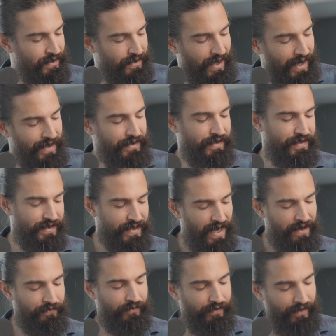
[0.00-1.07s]

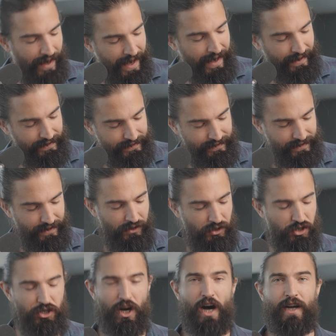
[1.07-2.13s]
unsafe things and
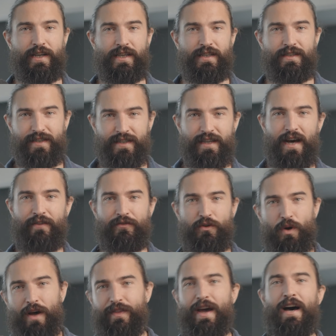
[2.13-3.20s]
shoddy stuff
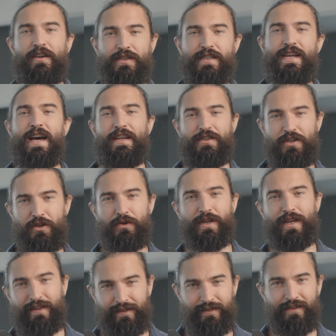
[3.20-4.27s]
throughout the house, yes, you
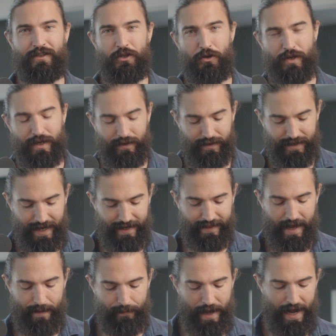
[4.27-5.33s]
can take
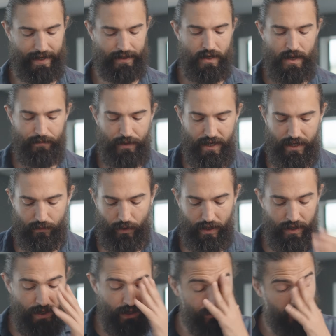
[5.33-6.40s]
that back. But anyway,
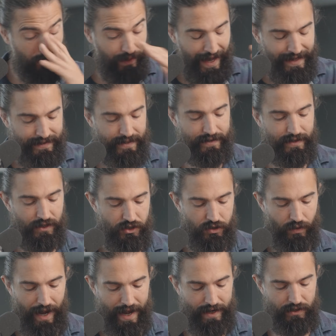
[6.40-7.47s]
so that's the
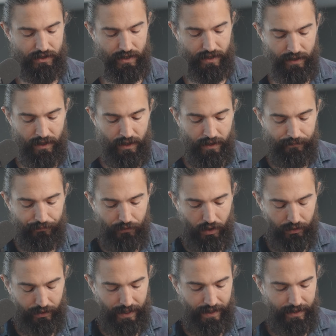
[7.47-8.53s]
strategy.
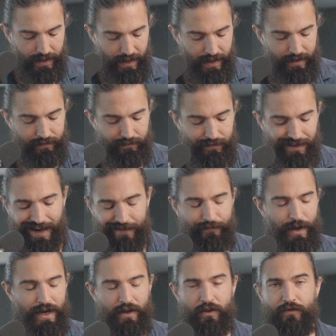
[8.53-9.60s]
Okay, and I've
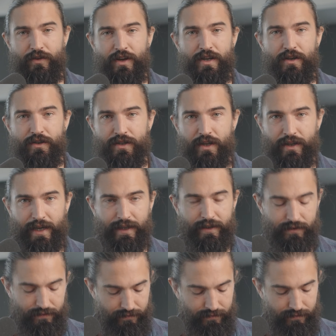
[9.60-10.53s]
made other videos on like